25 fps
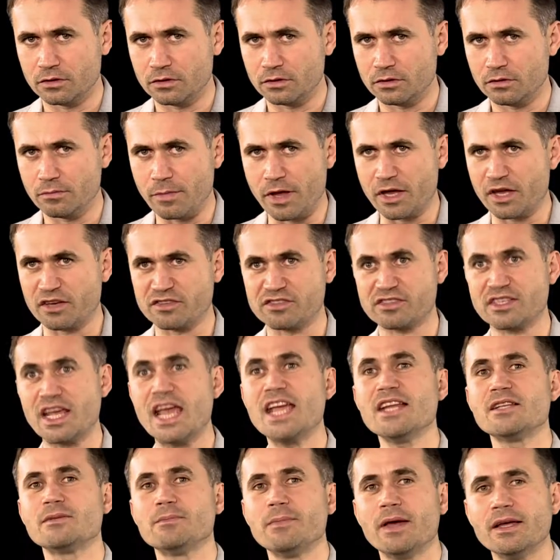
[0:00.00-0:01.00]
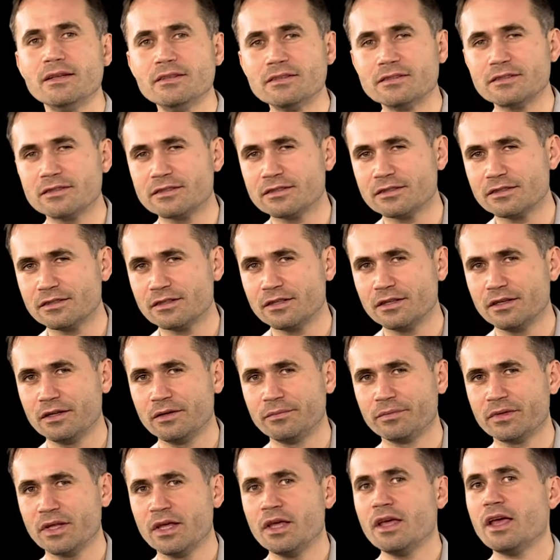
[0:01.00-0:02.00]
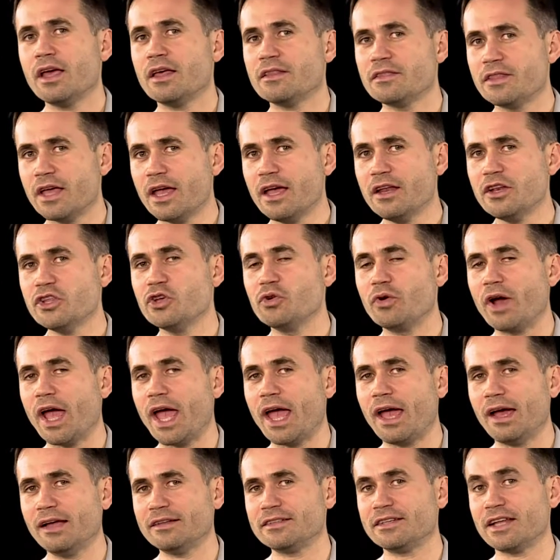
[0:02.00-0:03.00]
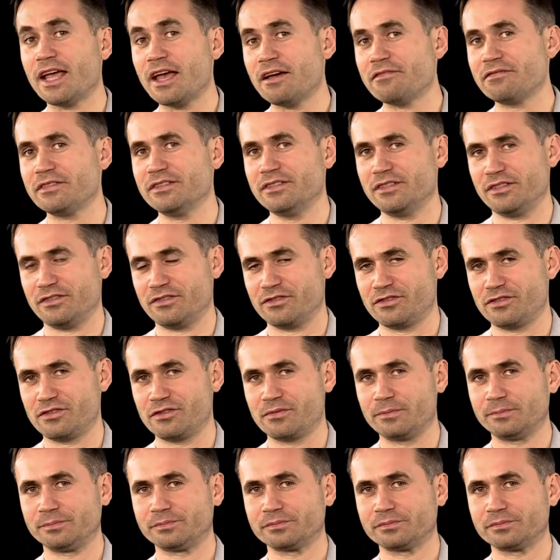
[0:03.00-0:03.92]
you make a statement, and then you add evidence.